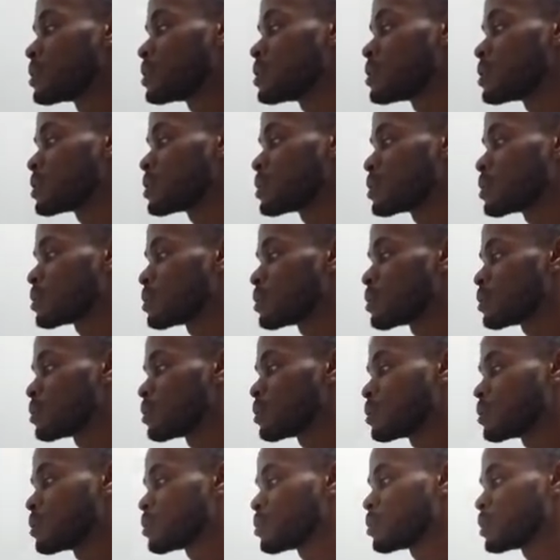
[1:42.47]
So
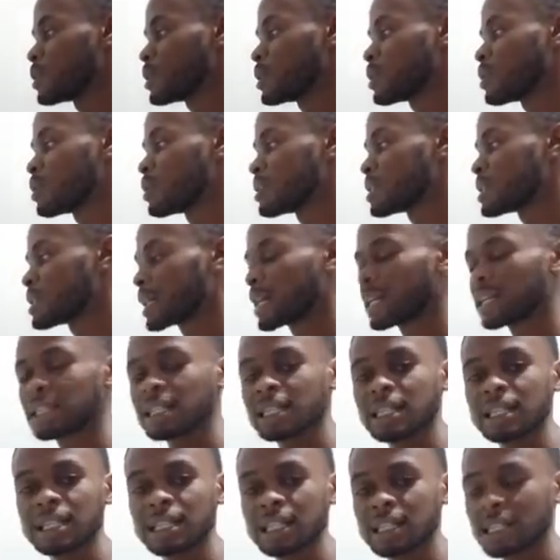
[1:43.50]
we
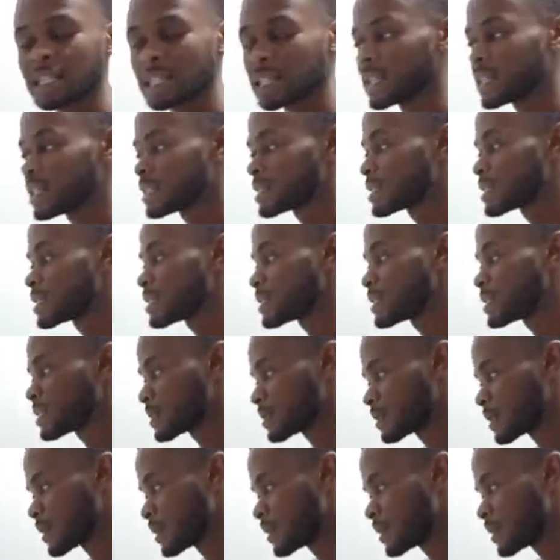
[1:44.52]
constructed this